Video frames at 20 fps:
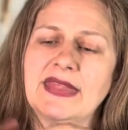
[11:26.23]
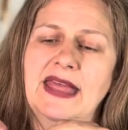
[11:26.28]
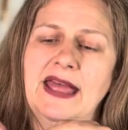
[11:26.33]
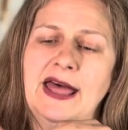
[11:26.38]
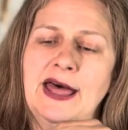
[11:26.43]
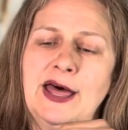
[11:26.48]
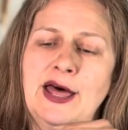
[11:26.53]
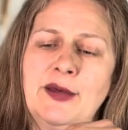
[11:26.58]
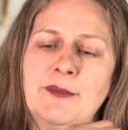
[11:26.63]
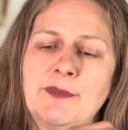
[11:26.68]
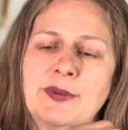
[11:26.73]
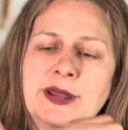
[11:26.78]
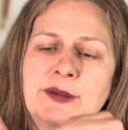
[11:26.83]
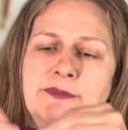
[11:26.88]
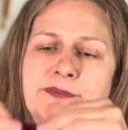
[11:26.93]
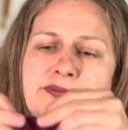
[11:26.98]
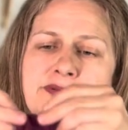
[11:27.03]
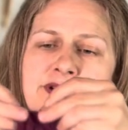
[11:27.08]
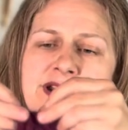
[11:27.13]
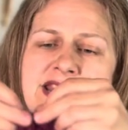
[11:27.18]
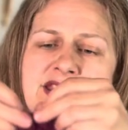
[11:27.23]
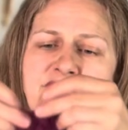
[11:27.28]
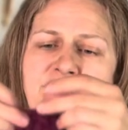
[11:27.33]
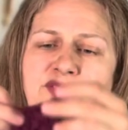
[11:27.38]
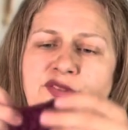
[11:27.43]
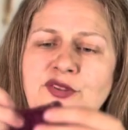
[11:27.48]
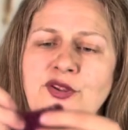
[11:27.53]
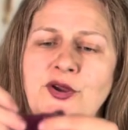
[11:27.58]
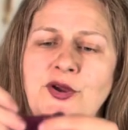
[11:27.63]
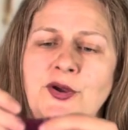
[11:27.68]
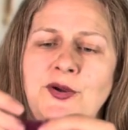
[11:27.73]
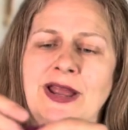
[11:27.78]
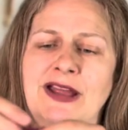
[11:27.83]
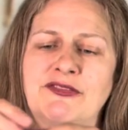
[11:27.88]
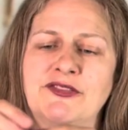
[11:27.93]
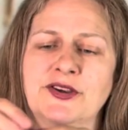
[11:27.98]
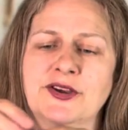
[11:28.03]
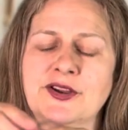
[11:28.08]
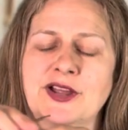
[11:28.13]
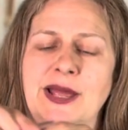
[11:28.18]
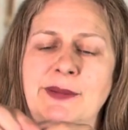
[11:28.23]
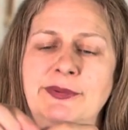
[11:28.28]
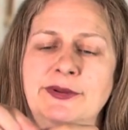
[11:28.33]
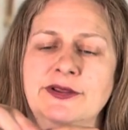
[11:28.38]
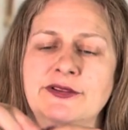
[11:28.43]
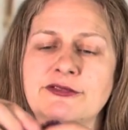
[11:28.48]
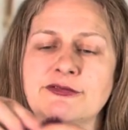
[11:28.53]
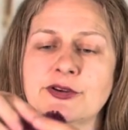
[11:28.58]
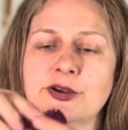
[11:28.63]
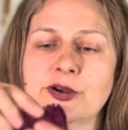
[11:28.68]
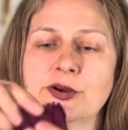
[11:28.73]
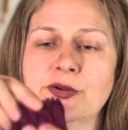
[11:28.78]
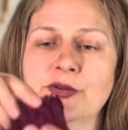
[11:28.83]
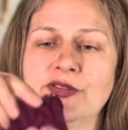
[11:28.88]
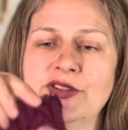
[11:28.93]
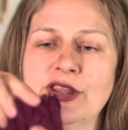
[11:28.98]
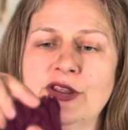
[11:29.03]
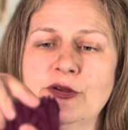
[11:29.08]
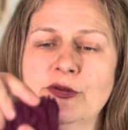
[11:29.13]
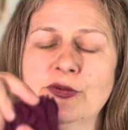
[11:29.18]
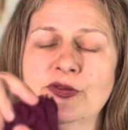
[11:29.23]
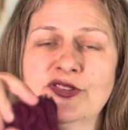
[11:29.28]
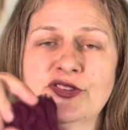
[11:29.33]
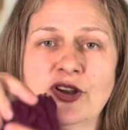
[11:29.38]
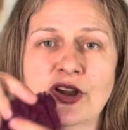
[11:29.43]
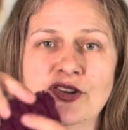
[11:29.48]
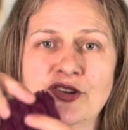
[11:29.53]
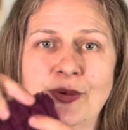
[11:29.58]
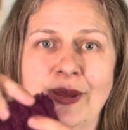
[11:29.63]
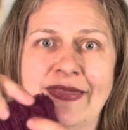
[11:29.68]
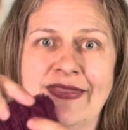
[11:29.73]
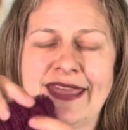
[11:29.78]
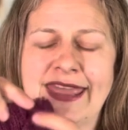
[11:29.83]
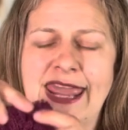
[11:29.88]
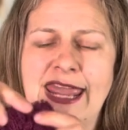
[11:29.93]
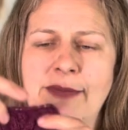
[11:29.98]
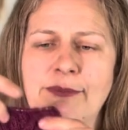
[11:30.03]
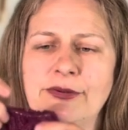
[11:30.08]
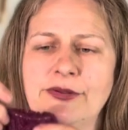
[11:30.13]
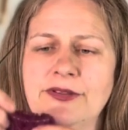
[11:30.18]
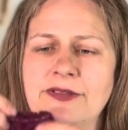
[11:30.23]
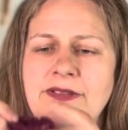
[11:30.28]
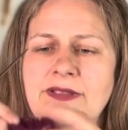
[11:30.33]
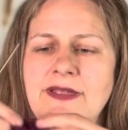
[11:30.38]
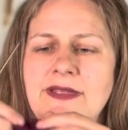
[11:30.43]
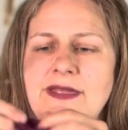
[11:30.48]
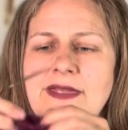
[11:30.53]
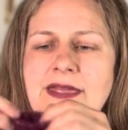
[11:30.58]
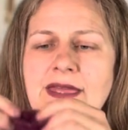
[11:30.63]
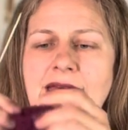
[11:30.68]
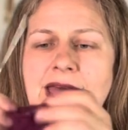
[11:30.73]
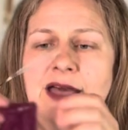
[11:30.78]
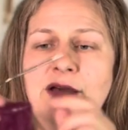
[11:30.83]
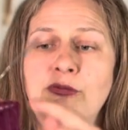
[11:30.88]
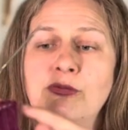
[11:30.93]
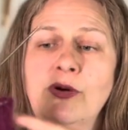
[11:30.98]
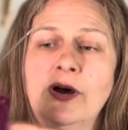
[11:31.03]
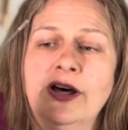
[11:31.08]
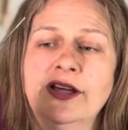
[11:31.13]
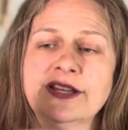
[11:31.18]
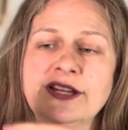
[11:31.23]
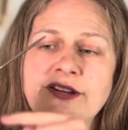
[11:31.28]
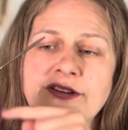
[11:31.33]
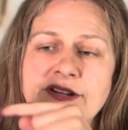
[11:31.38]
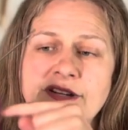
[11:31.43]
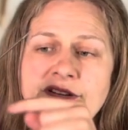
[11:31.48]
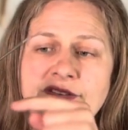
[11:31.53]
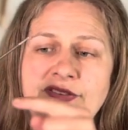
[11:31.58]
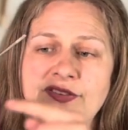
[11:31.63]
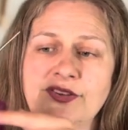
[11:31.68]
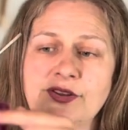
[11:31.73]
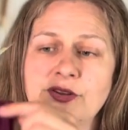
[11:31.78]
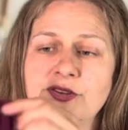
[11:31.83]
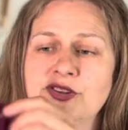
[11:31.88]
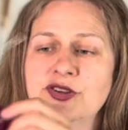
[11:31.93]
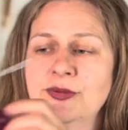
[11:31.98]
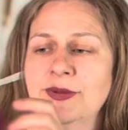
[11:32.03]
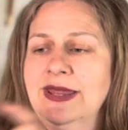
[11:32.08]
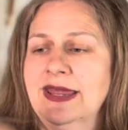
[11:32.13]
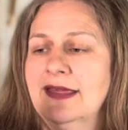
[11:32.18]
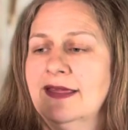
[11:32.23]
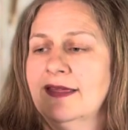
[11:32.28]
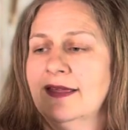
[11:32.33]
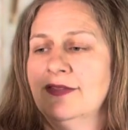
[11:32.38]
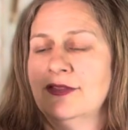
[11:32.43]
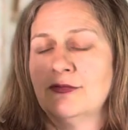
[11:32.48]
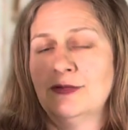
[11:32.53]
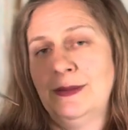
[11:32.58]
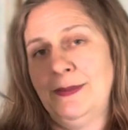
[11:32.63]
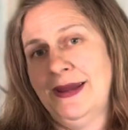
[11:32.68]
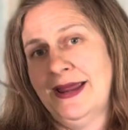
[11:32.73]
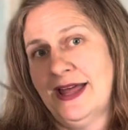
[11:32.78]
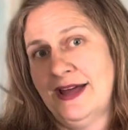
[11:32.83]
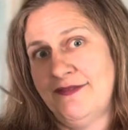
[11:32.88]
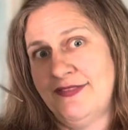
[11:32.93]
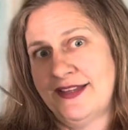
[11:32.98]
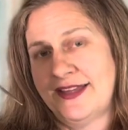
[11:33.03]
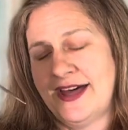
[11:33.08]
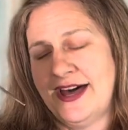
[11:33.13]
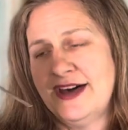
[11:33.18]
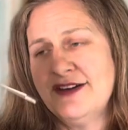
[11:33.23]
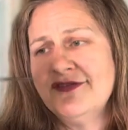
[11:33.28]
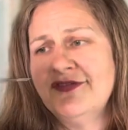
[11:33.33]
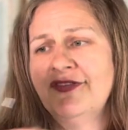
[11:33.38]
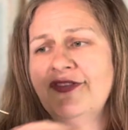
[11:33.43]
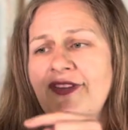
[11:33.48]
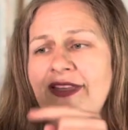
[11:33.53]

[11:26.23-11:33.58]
but pretty soon, after a couple of rows, you start doing the cable while you're still doing the ribbing of the cuff,